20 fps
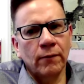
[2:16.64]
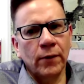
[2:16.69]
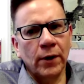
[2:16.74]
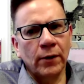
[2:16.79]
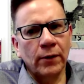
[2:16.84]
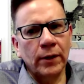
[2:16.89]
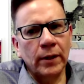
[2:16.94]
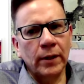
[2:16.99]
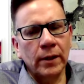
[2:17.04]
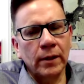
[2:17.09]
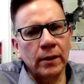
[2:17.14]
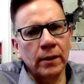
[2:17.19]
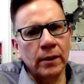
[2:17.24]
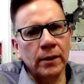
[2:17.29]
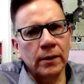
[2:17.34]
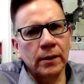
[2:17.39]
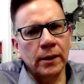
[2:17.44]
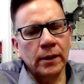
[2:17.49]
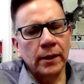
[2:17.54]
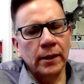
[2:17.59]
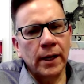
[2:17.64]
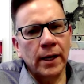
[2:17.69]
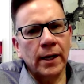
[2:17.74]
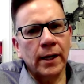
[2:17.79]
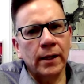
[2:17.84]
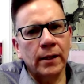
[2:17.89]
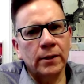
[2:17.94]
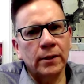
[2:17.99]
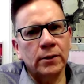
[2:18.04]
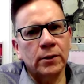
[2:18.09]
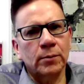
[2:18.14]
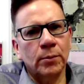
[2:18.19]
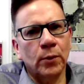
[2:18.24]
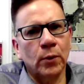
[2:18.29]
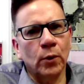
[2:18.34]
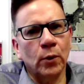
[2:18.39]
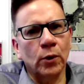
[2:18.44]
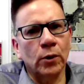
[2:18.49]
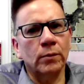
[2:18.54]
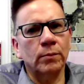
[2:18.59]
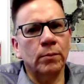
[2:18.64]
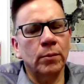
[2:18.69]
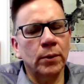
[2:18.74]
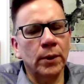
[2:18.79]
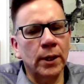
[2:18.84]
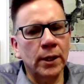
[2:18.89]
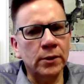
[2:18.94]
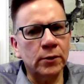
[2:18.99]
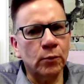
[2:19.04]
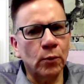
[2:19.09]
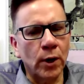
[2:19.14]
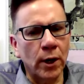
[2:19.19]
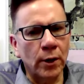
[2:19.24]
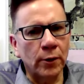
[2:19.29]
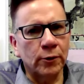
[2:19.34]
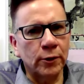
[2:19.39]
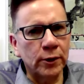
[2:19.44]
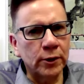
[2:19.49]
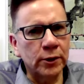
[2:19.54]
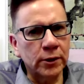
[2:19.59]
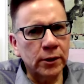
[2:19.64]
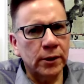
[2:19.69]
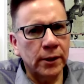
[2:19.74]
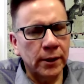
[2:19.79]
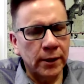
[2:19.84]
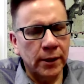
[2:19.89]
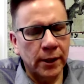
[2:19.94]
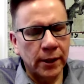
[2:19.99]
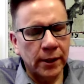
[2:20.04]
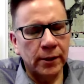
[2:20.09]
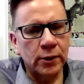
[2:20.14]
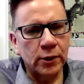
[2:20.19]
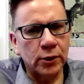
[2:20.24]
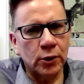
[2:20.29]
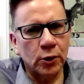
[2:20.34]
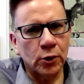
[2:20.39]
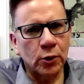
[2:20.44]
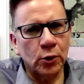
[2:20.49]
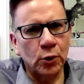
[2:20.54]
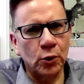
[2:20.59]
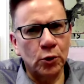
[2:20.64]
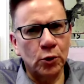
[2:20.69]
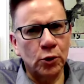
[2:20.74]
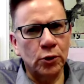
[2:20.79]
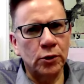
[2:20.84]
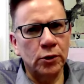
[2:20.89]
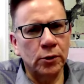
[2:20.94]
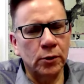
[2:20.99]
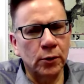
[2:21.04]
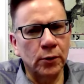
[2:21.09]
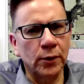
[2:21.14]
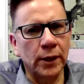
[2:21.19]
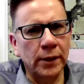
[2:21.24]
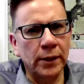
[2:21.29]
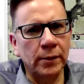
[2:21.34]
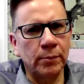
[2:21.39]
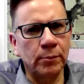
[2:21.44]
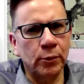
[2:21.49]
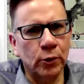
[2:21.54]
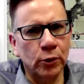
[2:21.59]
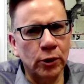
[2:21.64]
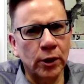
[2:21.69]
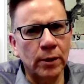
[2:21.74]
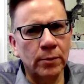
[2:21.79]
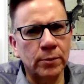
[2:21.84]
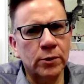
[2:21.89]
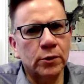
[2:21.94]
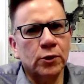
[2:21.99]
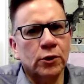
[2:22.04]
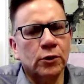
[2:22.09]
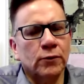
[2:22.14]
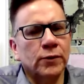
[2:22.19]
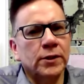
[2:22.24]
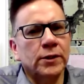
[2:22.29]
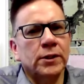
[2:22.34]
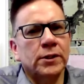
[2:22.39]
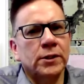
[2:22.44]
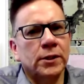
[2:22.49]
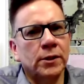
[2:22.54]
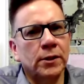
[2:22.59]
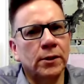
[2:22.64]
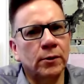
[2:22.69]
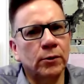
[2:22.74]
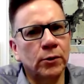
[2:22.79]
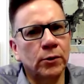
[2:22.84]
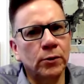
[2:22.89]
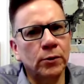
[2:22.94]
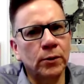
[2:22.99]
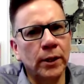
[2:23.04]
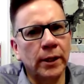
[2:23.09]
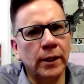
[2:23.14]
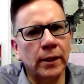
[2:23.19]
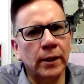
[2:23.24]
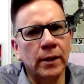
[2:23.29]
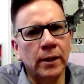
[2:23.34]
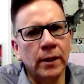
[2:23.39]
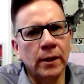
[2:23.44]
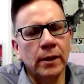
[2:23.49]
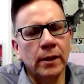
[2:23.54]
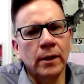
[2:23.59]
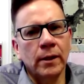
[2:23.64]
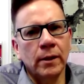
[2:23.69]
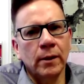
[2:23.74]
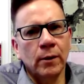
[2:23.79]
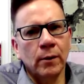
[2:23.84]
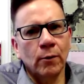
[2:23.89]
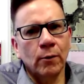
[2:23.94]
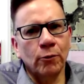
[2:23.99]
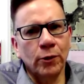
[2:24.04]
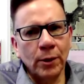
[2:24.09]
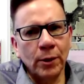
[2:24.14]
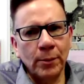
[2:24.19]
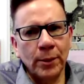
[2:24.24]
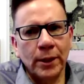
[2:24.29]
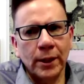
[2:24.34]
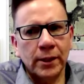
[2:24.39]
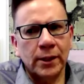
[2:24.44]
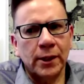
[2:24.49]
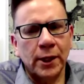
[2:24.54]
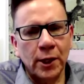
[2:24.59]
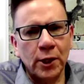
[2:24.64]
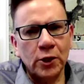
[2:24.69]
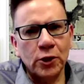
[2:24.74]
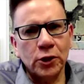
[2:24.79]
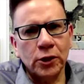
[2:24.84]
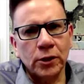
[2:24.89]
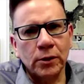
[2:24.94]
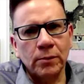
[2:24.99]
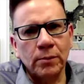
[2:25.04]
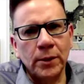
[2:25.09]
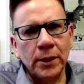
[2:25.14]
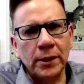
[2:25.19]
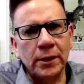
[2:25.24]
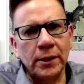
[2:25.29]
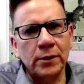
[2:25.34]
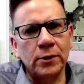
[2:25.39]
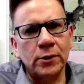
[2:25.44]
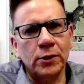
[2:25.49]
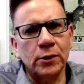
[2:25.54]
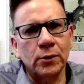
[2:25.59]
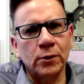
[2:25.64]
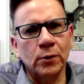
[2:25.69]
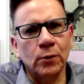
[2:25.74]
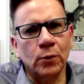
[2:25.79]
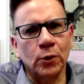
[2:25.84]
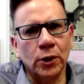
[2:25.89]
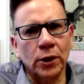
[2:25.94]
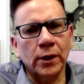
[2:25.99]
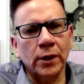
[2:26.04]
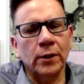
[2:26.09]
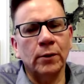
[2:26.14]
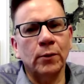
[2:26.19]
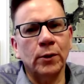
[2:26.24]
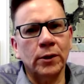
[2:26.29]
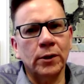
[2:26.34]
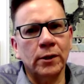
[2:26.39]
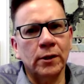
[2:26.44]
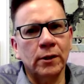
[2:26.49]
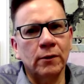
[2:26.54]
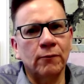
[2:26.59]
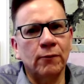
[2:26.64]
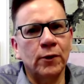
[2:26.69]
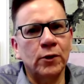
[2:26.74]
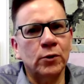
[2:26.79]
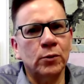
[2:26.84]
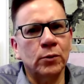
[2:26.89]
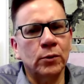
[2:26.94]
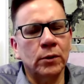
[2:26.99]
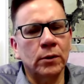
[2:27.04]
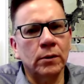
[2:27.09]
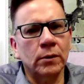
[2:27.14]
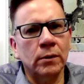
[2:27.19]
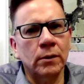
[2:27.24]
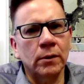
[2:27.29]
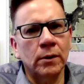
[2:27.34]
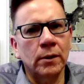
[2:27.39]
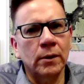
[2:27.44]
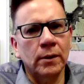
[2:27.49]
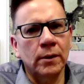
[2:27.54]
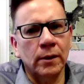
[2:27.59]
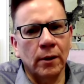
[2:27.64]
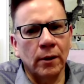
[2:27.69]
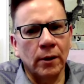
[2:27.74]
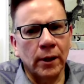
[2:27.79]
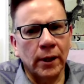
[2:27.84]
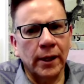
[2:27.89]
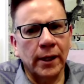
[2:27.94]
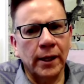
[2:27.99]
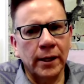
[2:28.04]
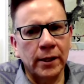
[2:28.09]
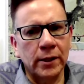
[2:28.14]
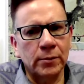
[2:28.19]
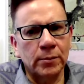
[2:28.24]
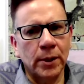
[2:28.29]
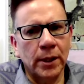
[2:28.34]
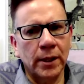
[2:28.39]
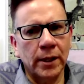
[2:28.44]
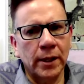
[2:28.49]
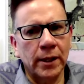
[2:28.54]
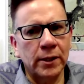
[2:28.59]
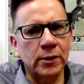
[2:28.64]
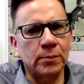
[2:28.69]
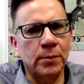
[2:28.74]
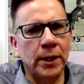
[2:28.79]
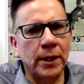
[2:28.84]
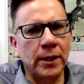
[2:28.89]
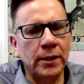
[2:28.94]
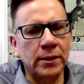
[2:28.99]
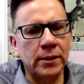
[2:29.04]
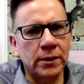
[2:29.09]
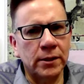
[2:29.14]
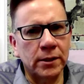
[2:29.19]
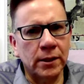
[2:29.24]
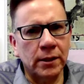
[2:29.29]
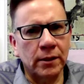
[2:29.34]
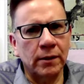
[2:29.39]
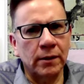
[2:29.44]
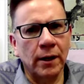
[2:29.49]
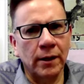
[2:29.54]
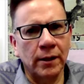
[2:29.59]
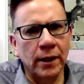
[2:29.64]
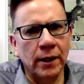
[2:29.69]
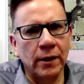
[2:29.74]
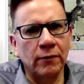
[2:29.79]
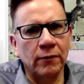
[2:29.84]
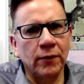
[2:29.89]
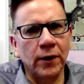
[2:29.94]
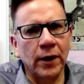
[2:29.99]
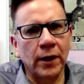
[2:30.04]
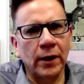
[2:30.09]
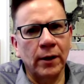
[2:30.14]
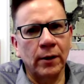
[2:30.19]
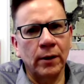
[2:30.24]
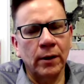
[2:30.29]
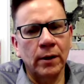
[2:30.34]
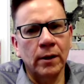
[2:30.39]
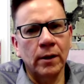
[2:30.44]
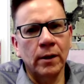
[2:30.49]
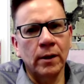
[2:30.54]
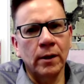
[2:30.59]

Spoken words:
very little in that kind of support. Plus, while they're in the institutions, you know, they need programs and services in there too. Like, rehabilitation means, you know, working with the individual on a case-by-case basis and identifying